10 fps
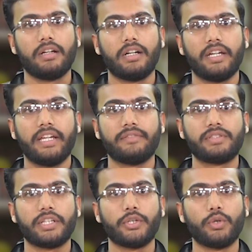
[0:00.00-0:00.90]
I have
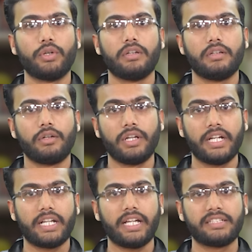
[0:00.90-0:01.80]
secured All
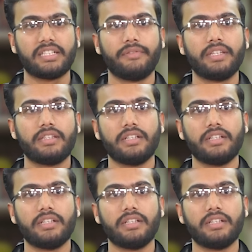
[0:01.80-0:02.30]
India rank 7th